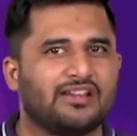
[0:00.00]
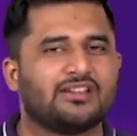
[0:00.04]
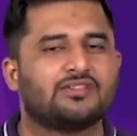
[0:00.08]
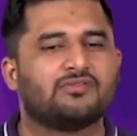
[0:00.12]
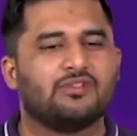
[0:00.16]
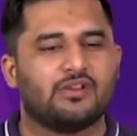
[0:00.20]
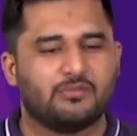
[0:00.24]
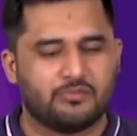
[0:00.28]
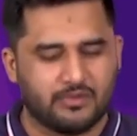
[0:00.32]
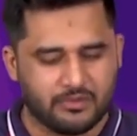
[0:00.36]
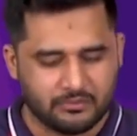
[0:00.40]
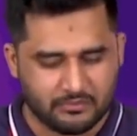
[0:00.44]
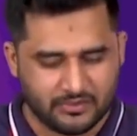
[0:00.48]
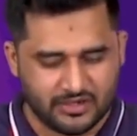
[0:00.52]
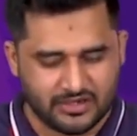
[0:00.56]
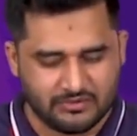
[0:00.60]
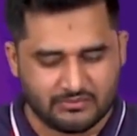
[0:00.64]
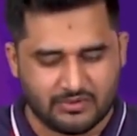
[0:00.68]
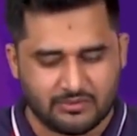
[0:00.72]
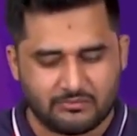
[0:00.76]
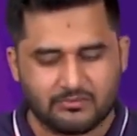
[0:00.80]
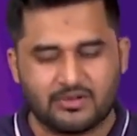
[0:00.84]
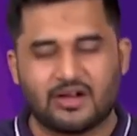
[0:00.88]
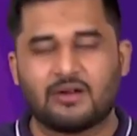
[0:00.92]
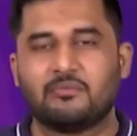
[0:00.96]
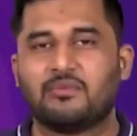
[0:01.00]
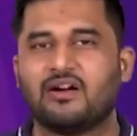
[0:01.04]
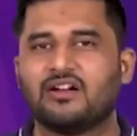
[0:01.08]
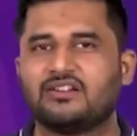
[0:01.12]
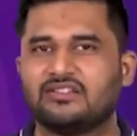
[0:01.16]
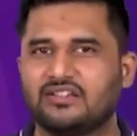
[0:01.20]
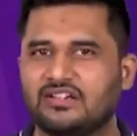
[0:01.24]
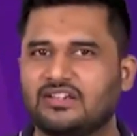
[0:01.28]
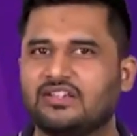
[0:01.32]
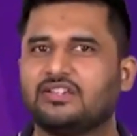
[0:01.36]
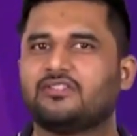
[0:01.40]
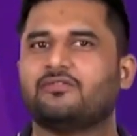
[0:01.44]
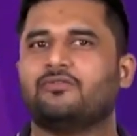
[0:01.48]
length will be minimum
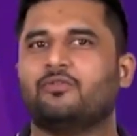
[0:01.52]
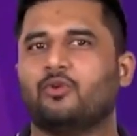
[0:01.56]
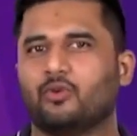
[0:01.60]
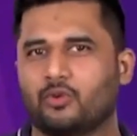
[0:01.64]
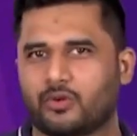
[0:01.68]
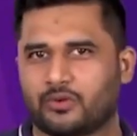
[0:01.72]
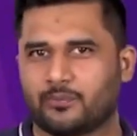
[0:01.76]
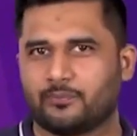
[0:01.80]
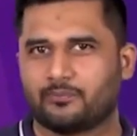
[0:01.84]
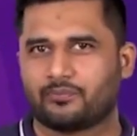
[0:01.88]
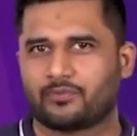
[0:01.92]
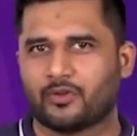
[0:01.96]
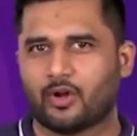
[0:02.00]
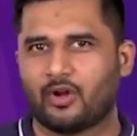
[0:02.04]
among these four.